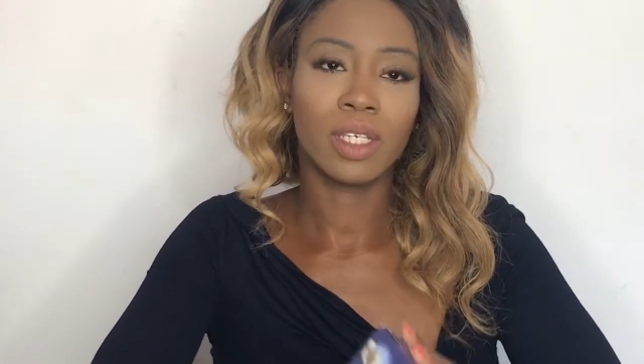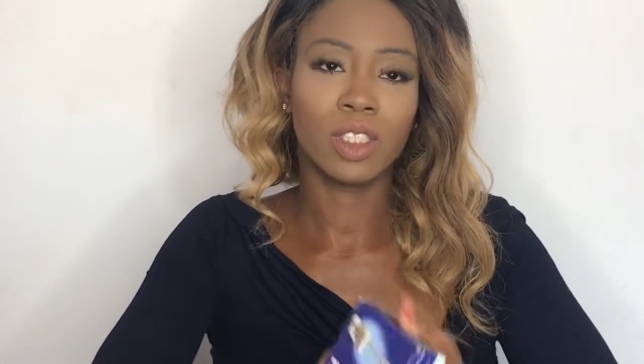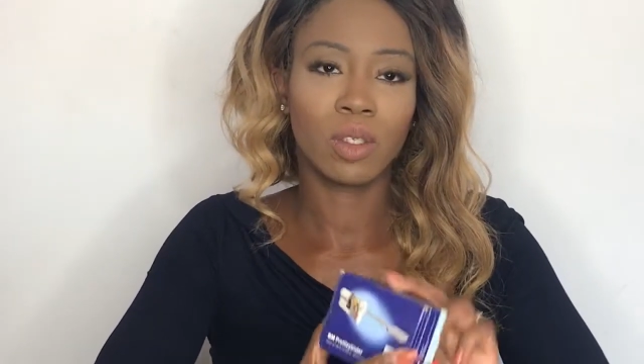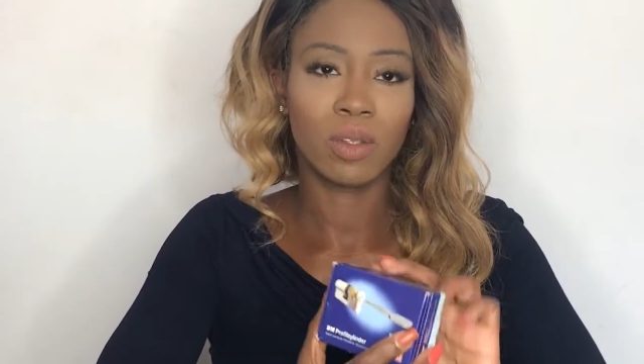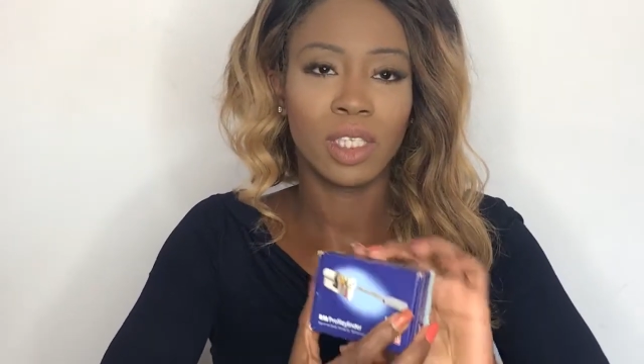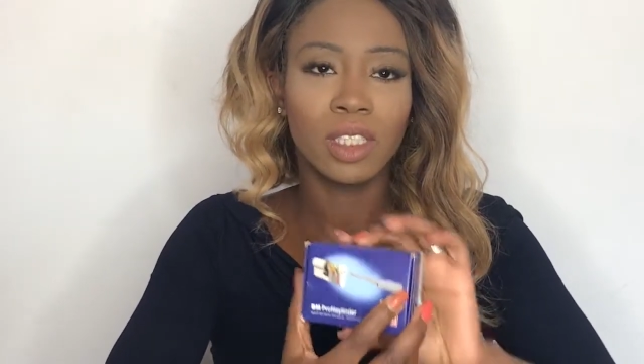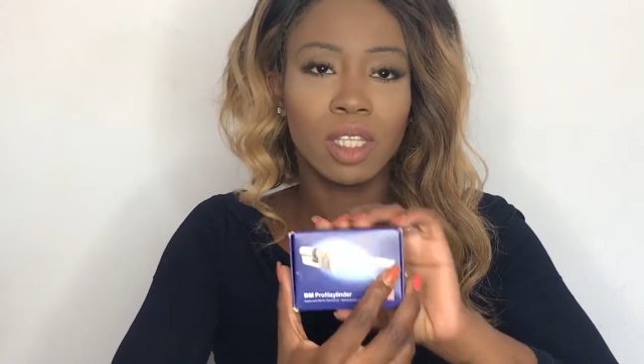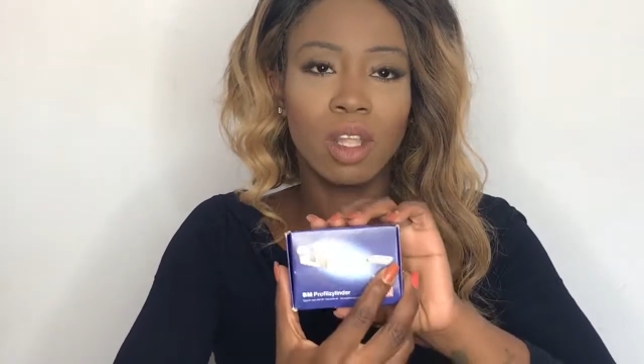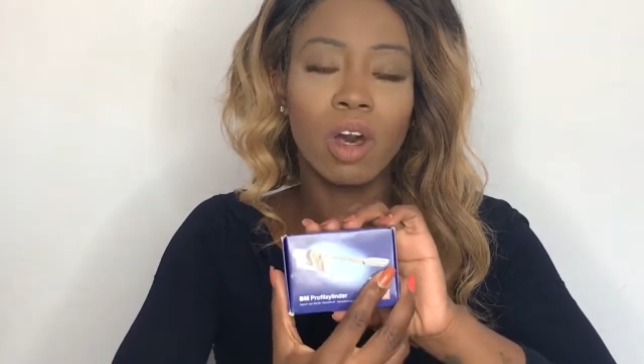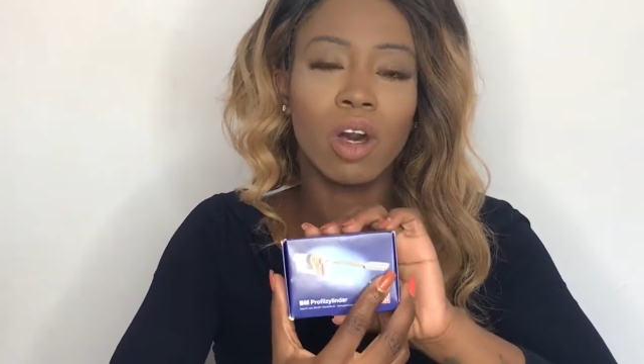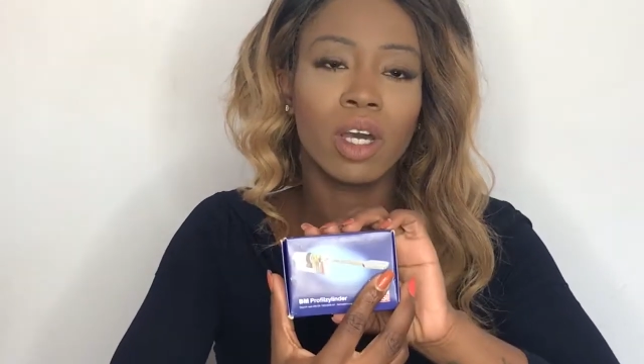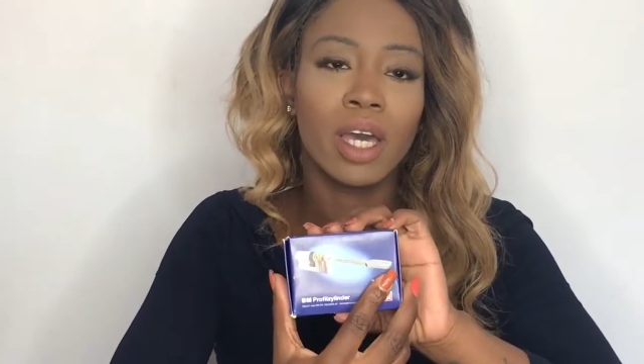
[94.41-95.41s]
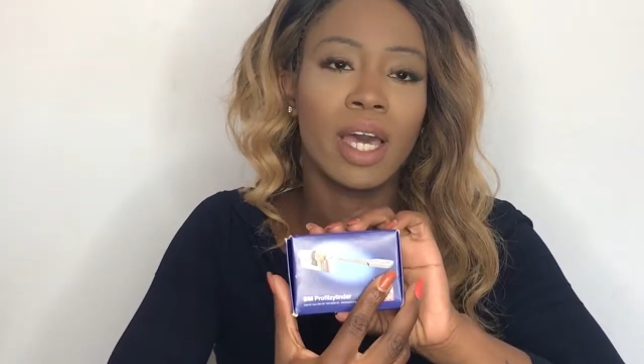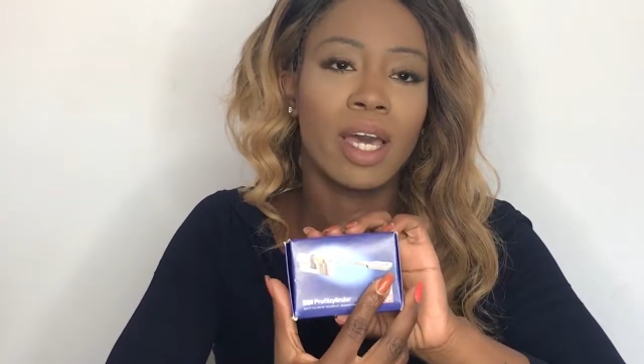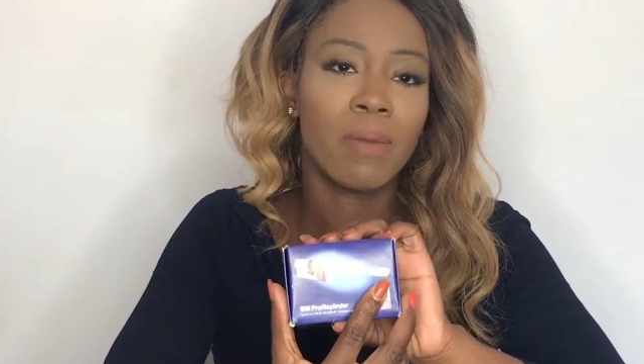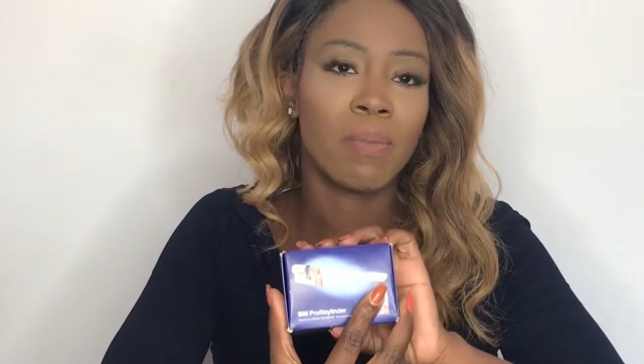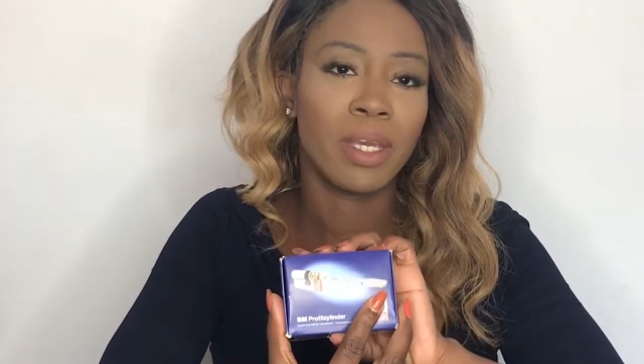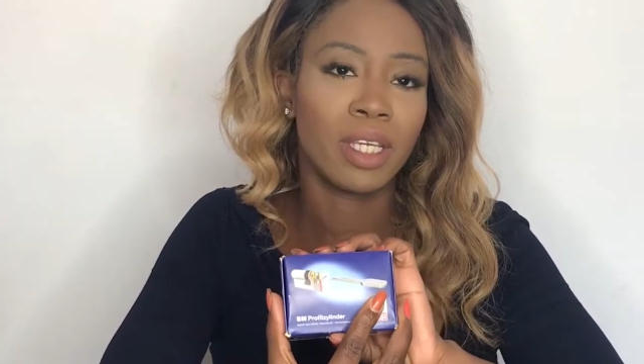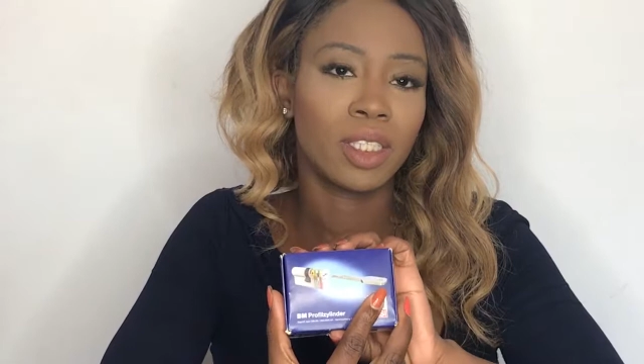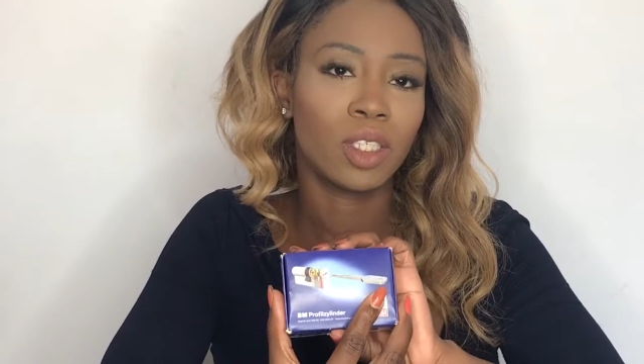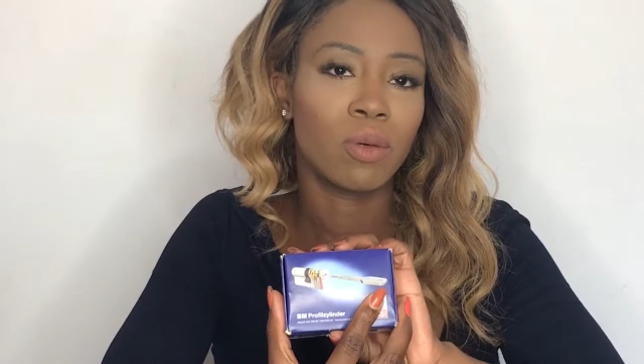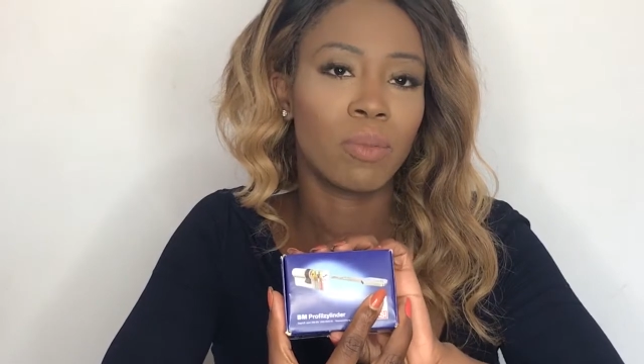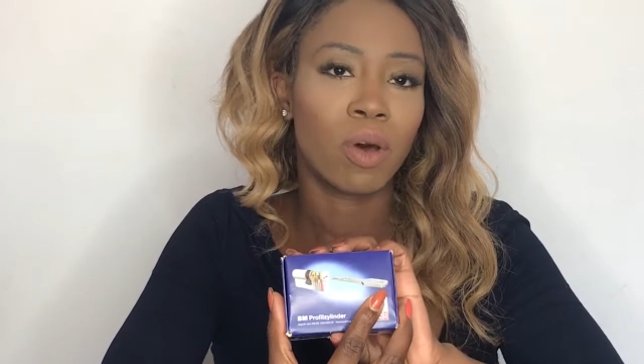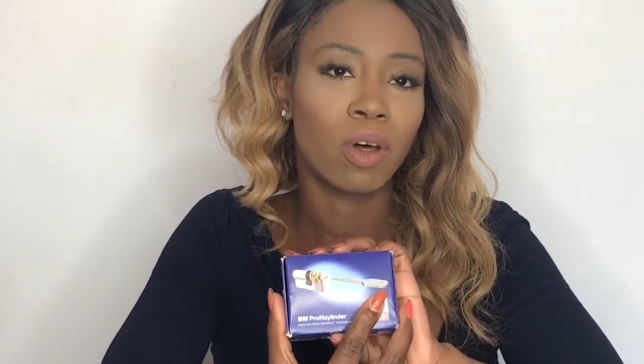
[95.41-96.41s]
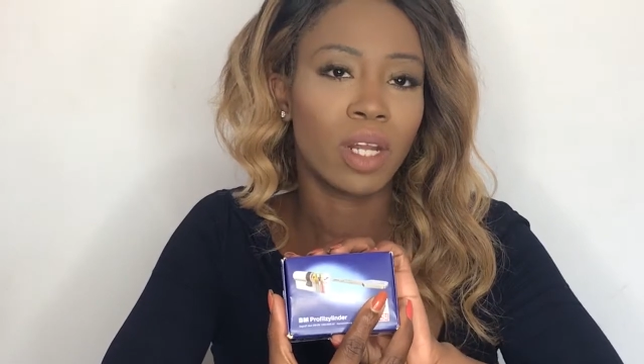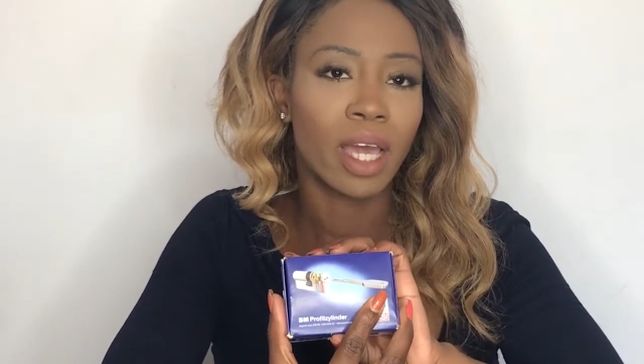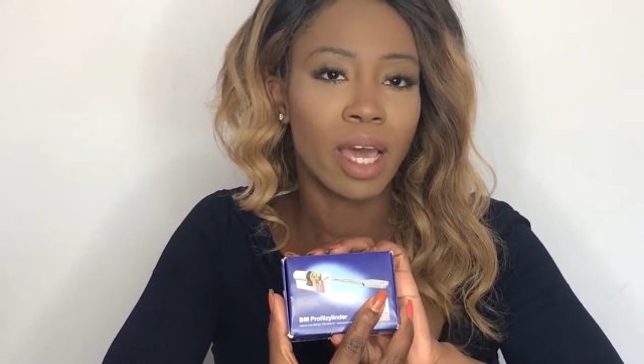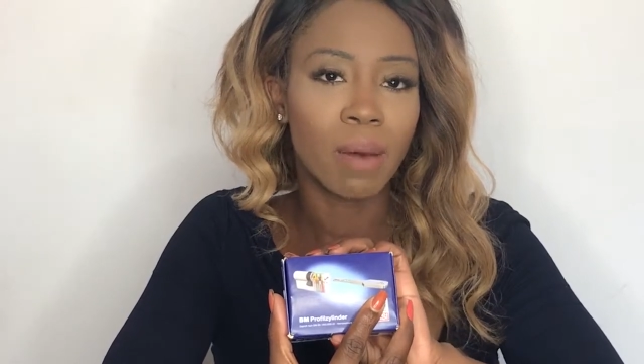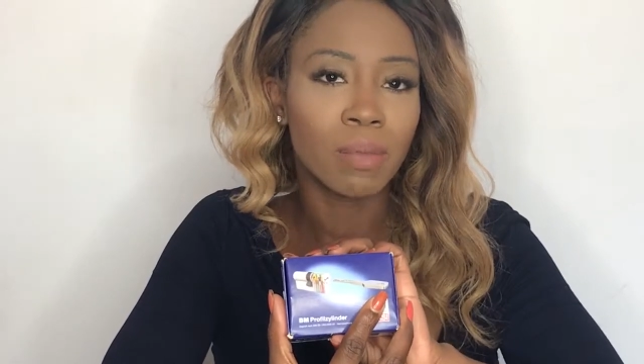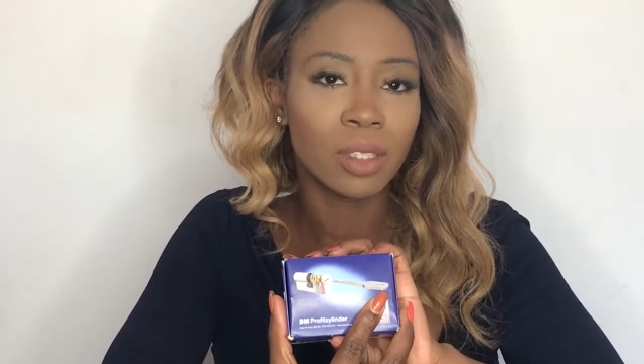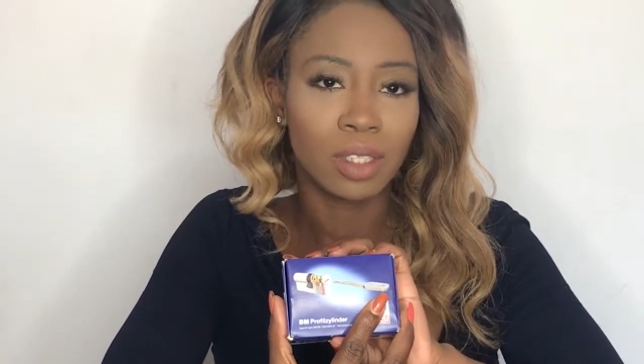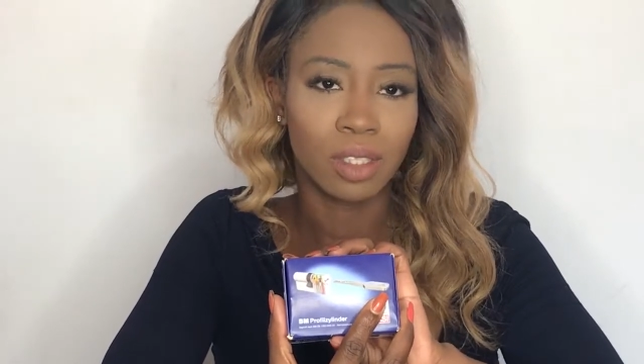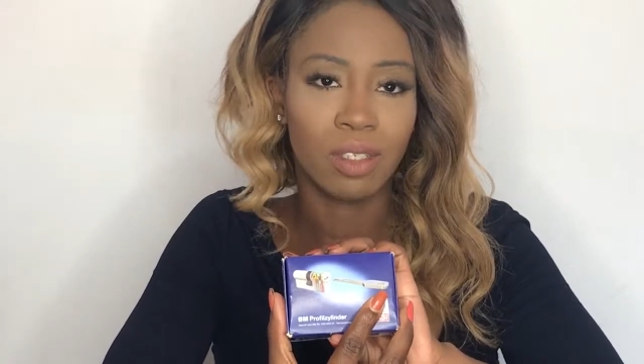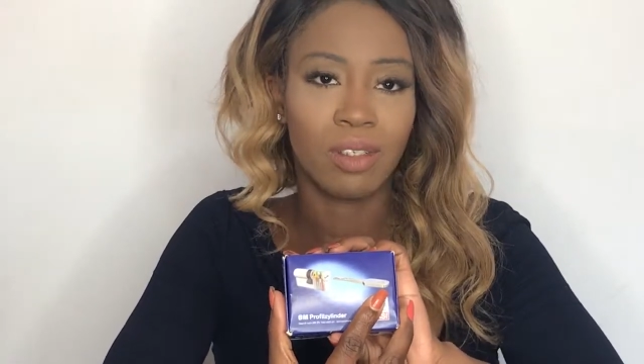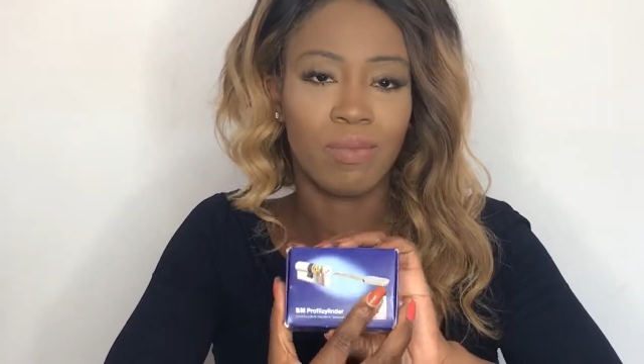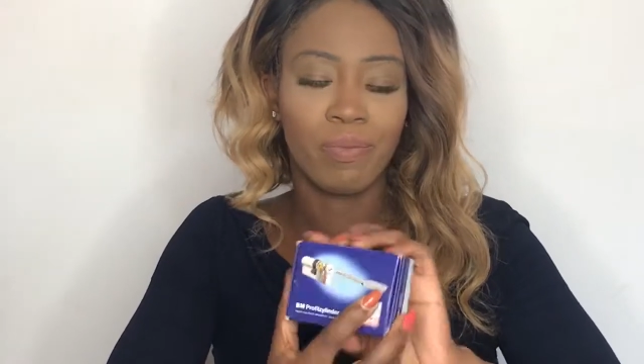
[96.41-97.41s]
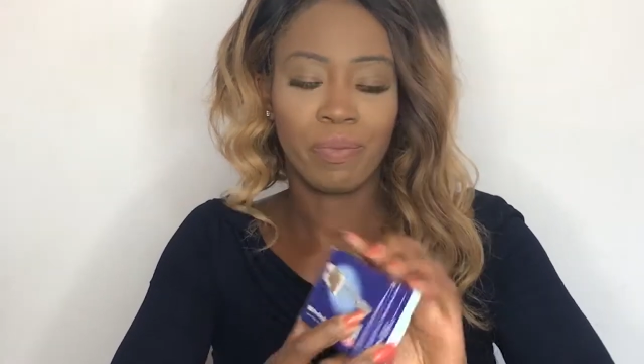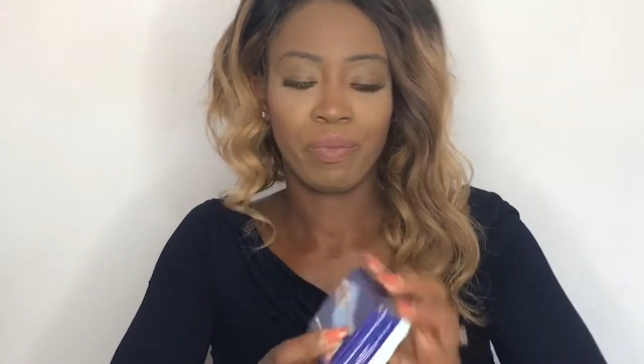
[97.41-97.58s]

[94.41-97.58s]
So this lock I picked up on Amazon.